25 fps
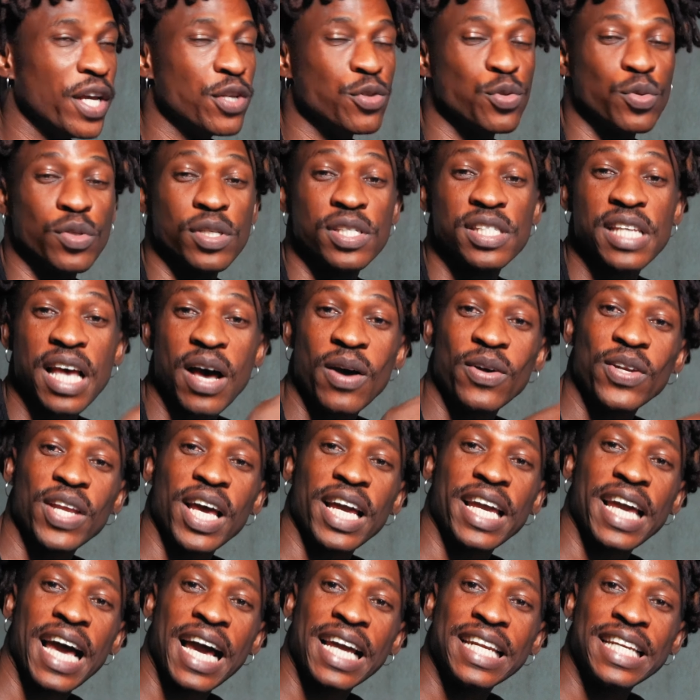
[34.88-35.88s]
it will sound
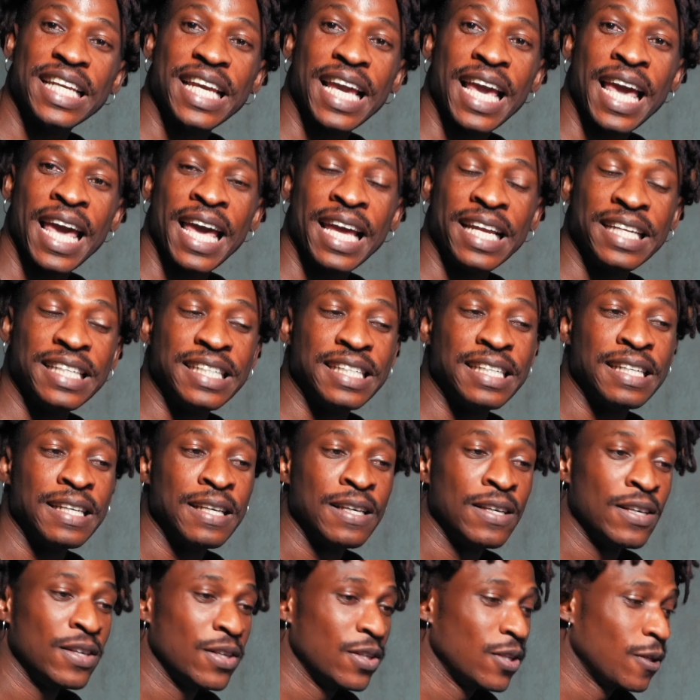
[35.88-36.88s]
at the end,
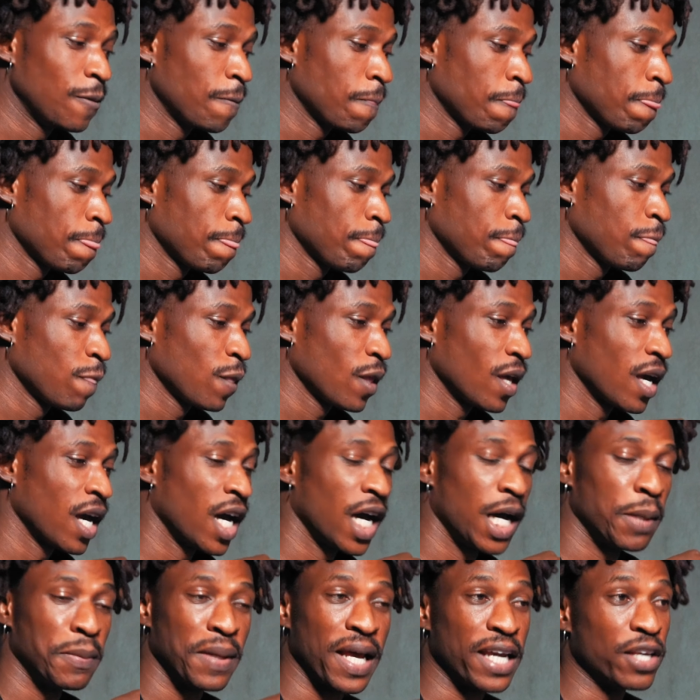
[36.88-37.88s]

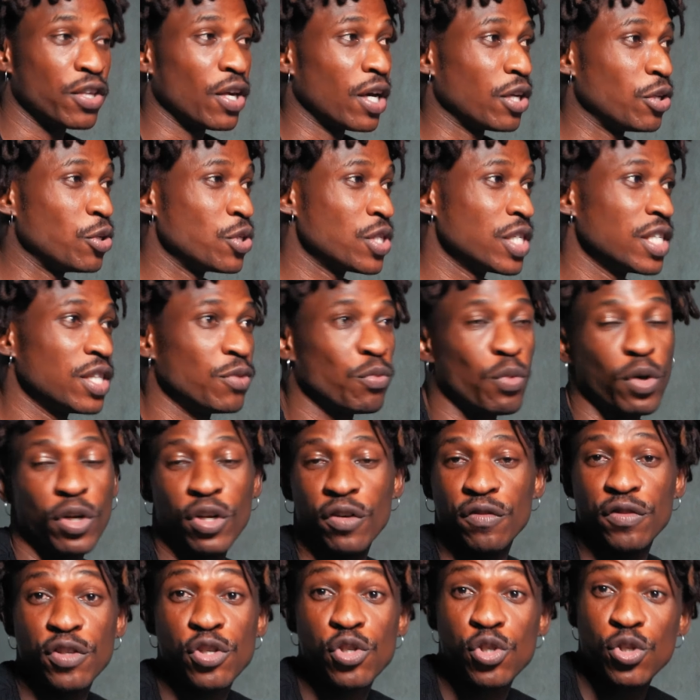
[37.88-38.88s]
like you're using one
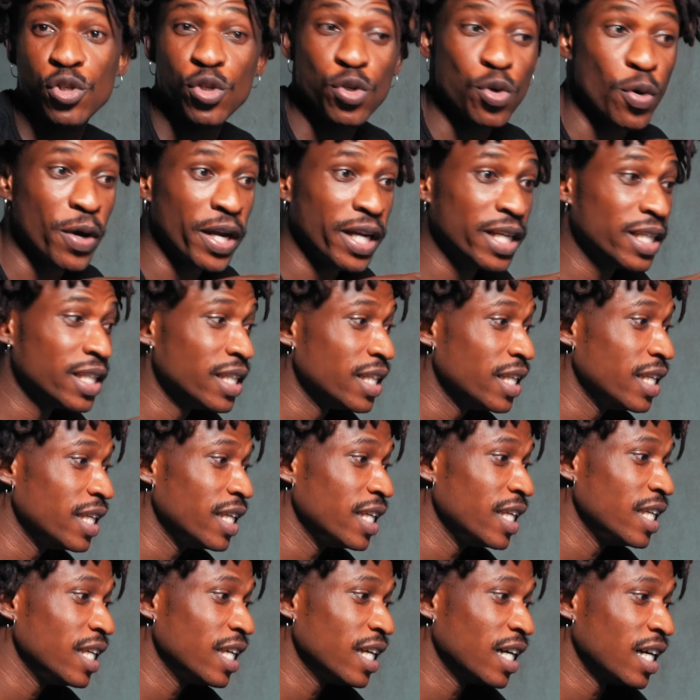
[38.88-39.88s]
of these
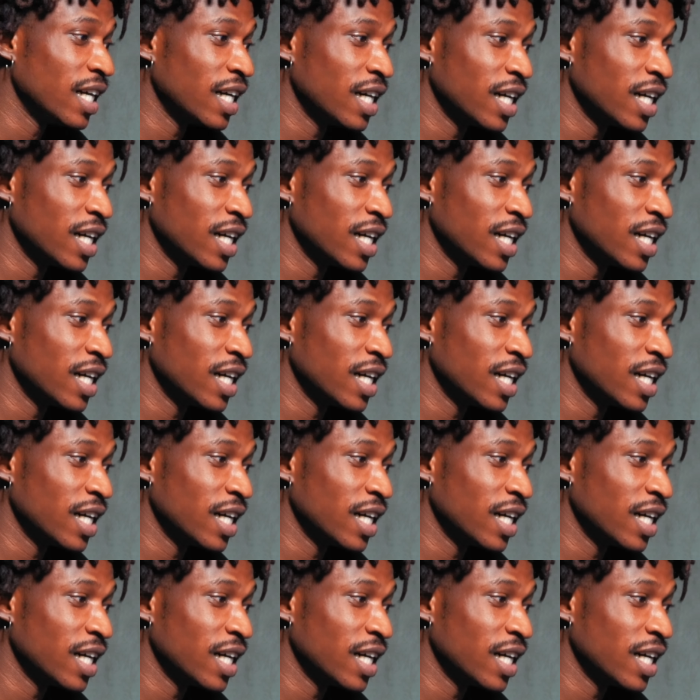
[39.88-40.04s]
UAD